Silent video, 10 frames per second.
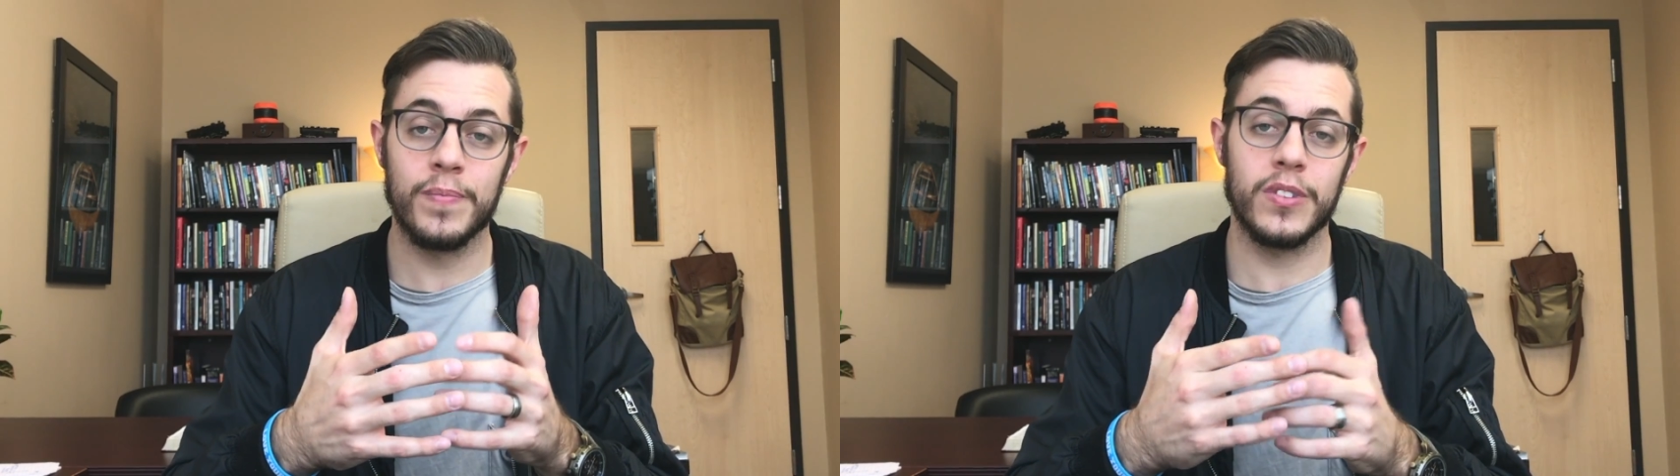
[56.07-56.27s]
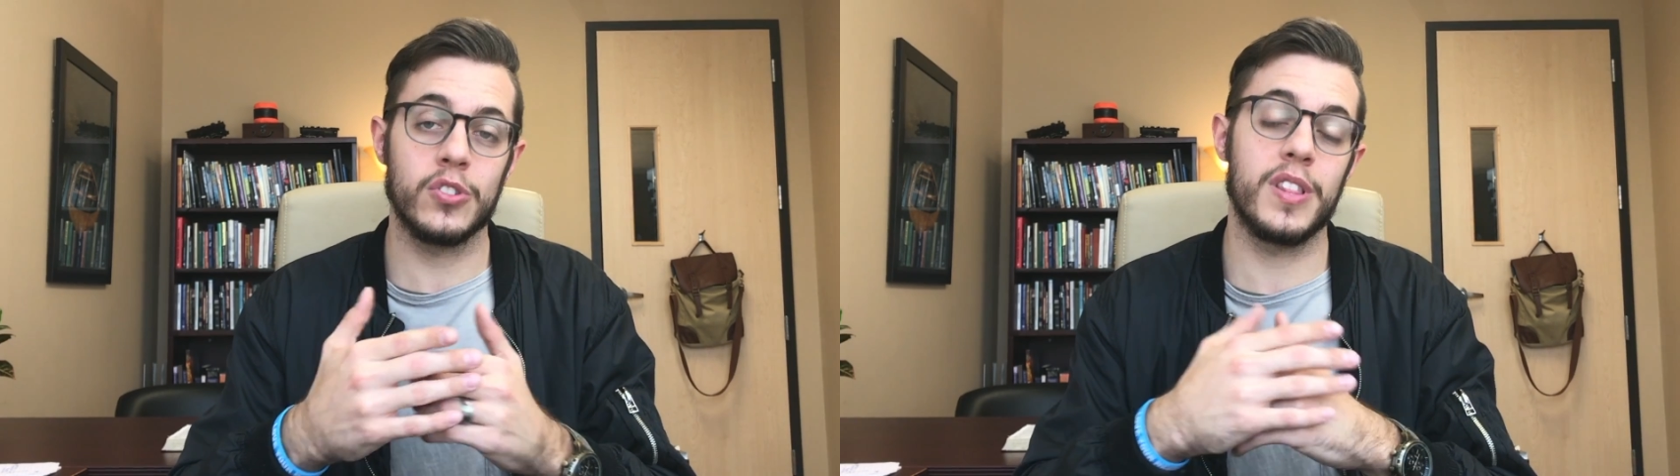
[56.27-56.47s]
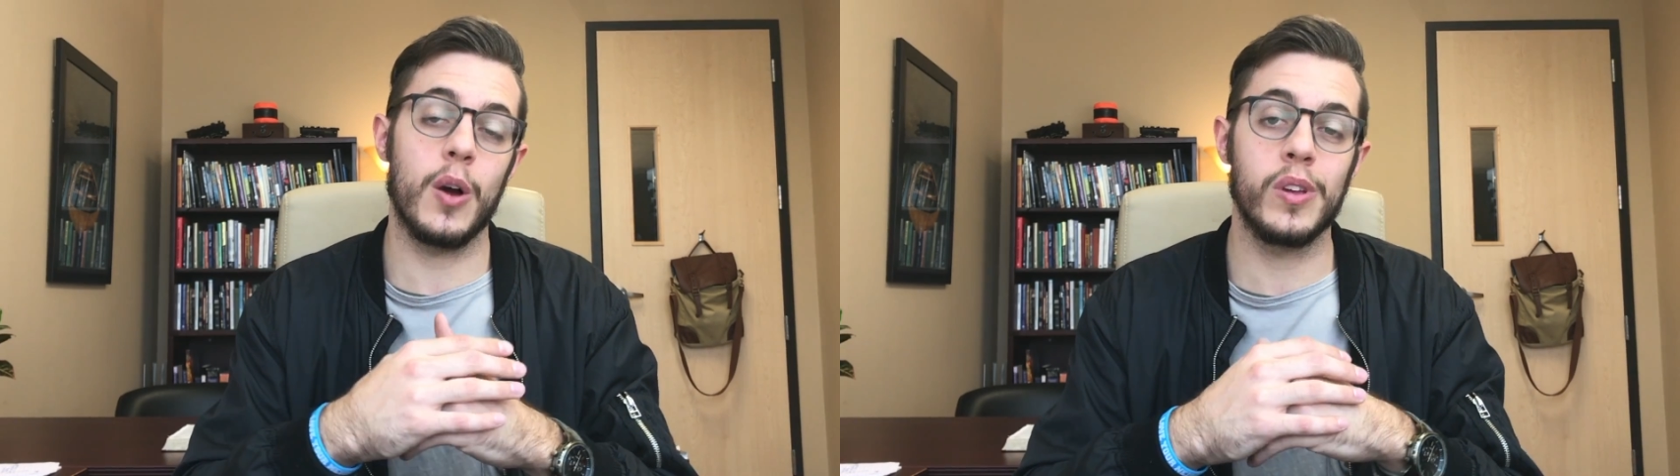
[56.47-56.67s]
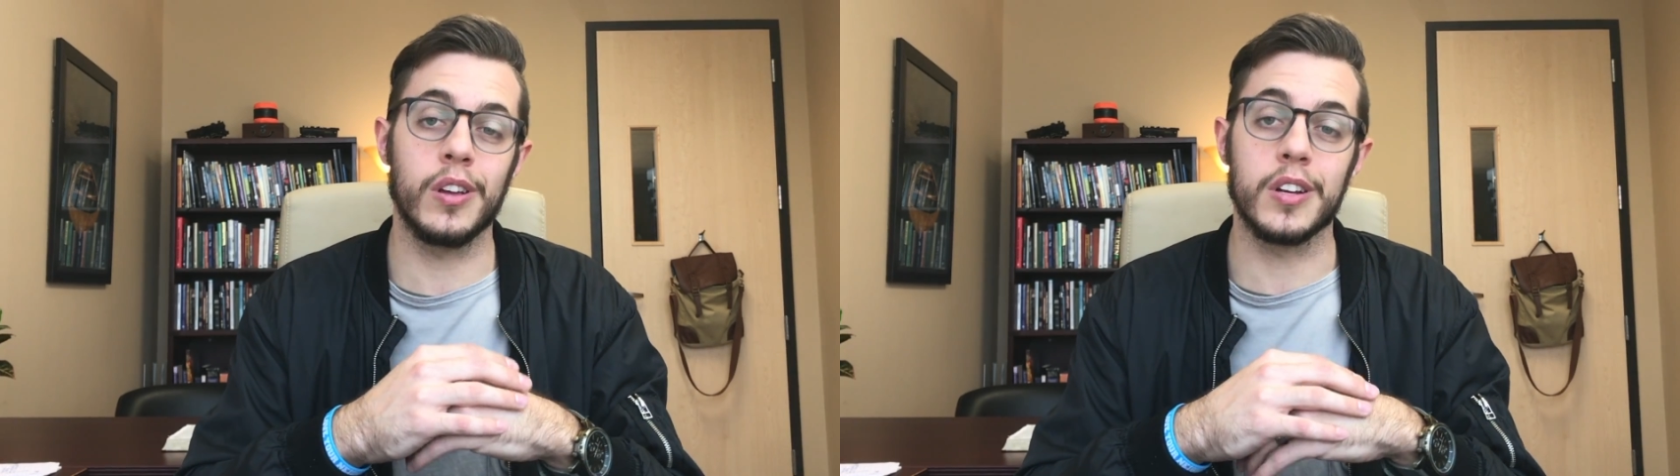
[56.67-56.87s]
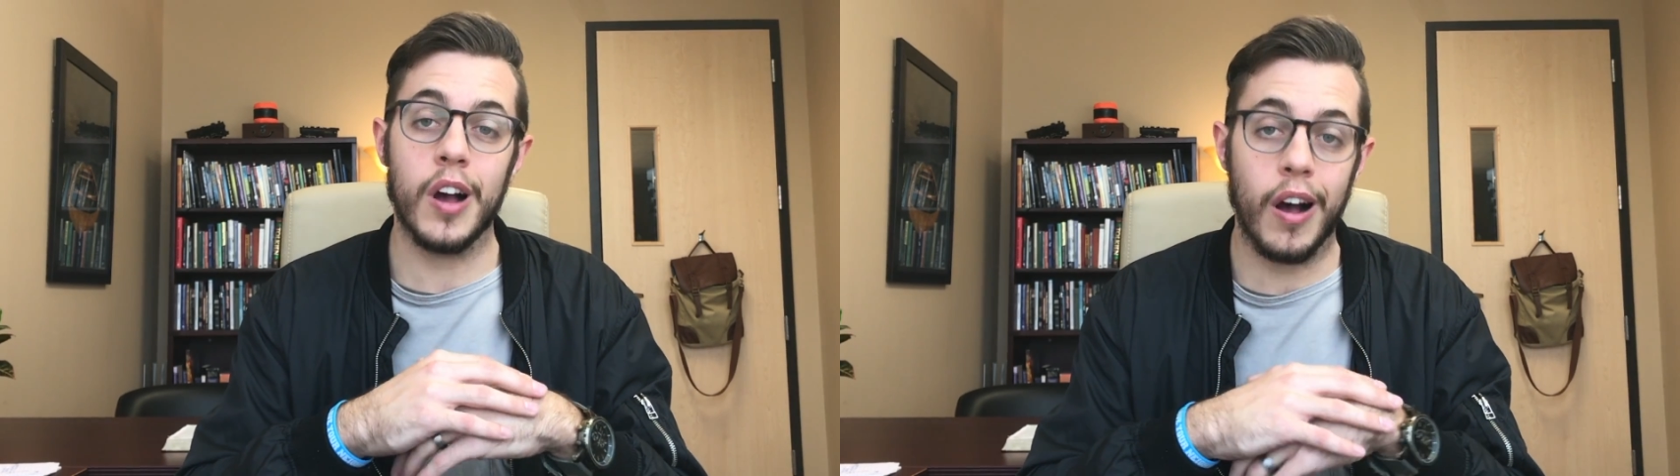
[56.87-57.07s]
so that we
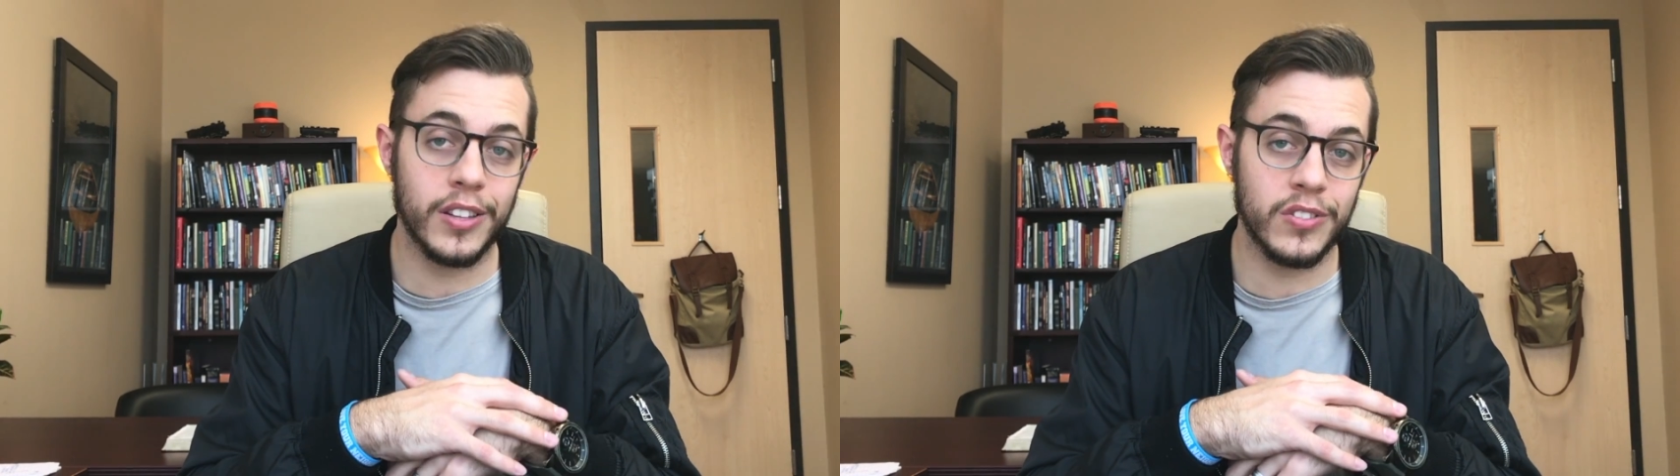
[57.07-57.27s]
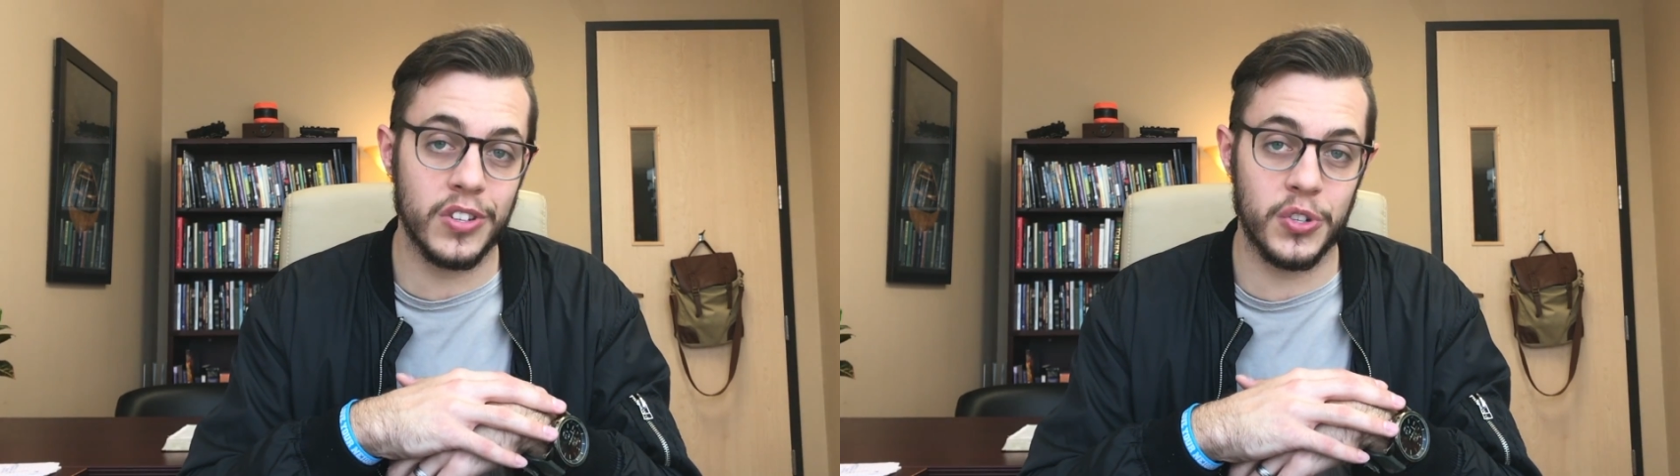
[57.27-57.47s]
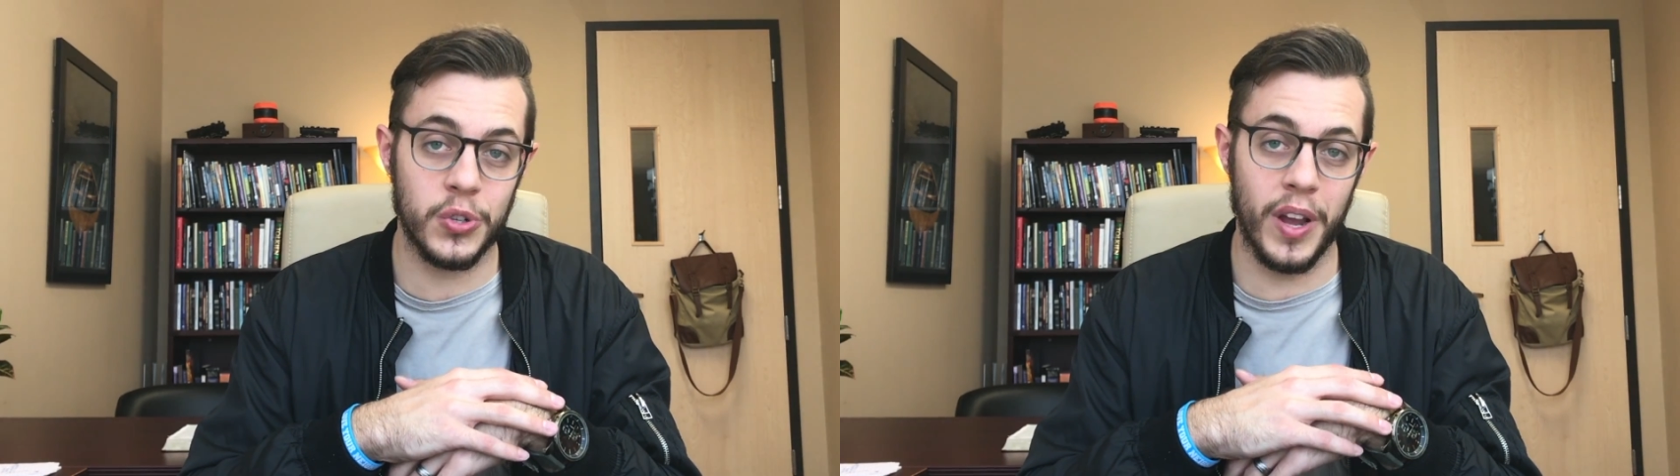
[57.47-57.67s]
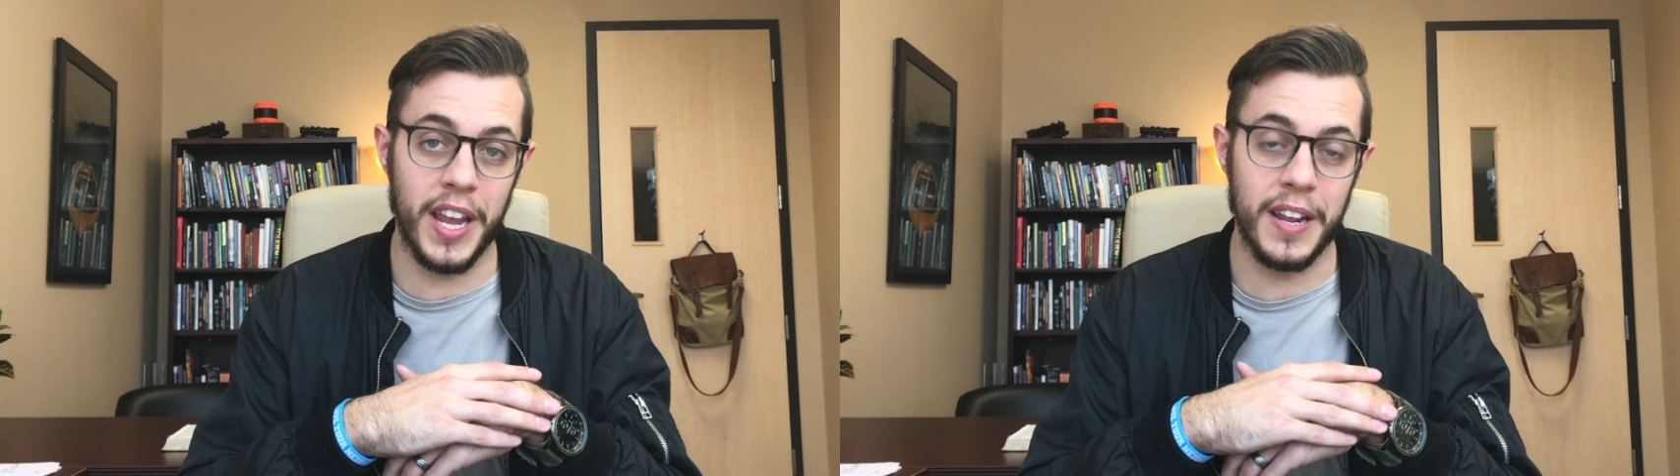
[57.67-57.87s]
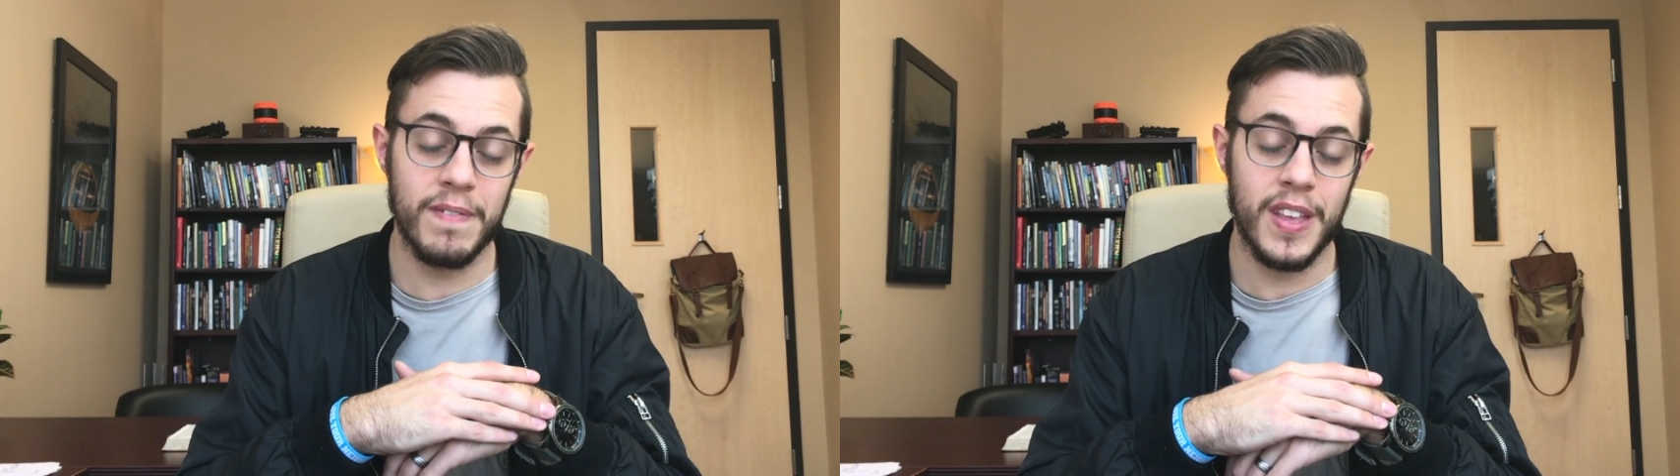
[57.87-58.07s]
could concentrate.